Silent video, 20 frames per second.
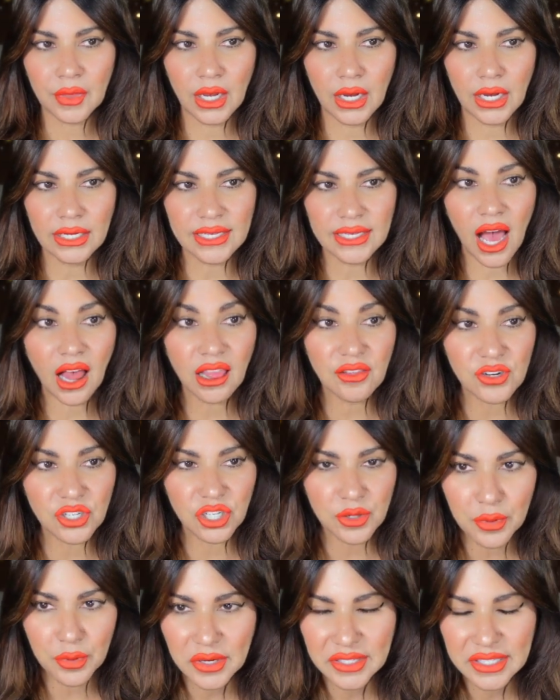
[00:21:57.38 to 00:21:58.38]
a
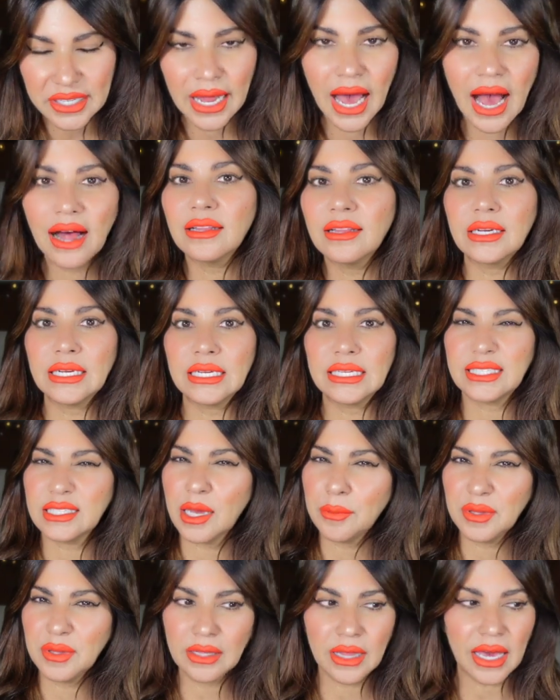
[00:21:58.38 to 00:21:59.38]
television personality,
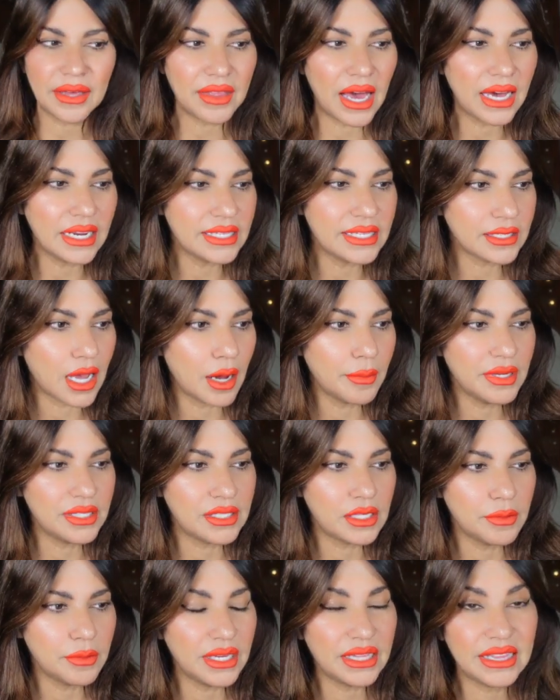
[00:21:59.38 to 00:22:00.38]
something like that is coming
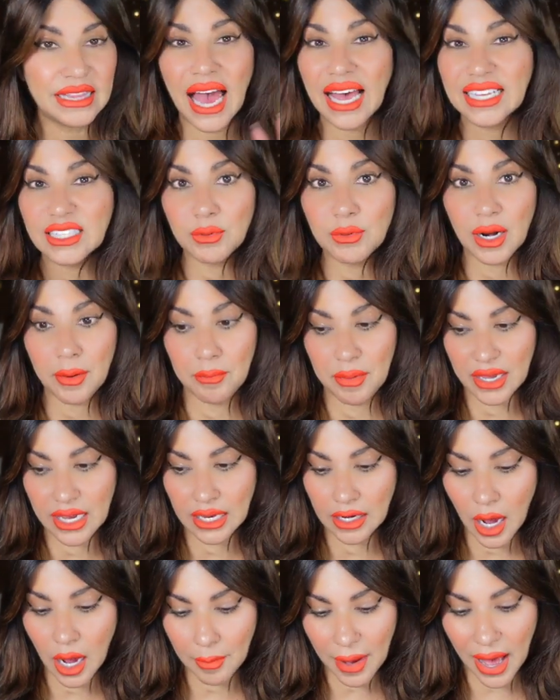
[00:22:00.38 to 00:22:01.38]
to me. That's what I'm
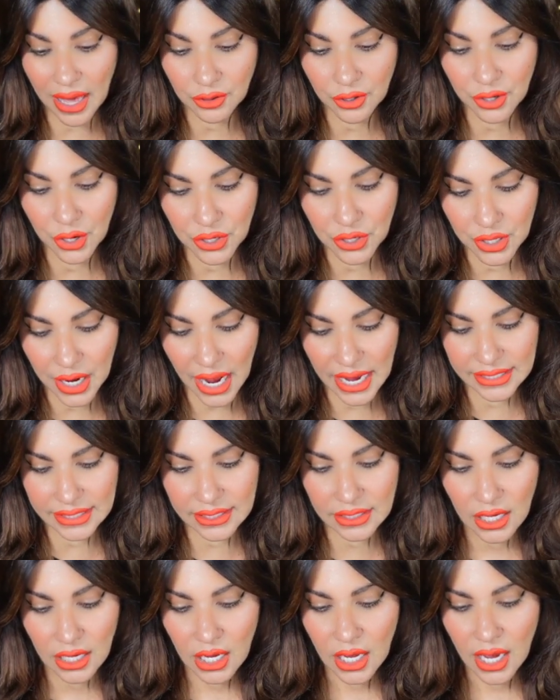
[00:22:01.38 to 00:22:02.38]
picking up. I don't know, you
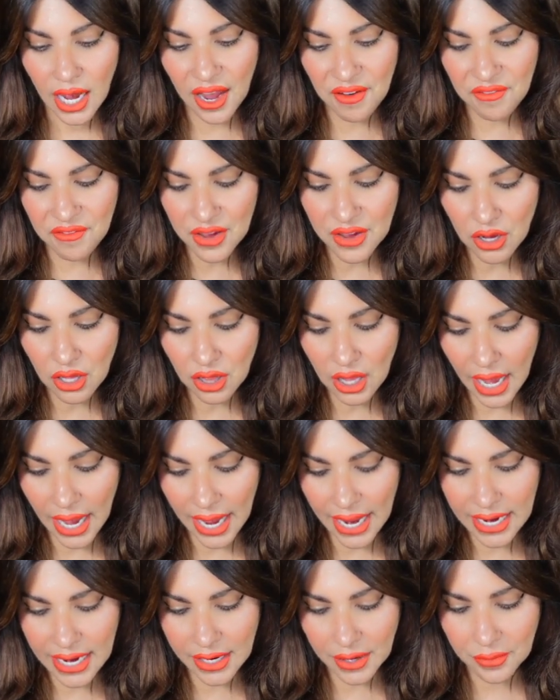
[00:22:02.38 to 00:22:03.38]
guys. I feel
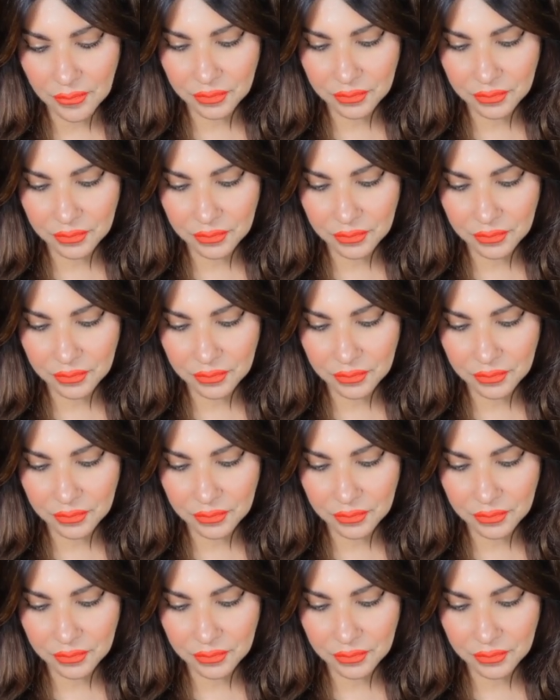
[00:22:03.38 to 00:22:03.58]
like,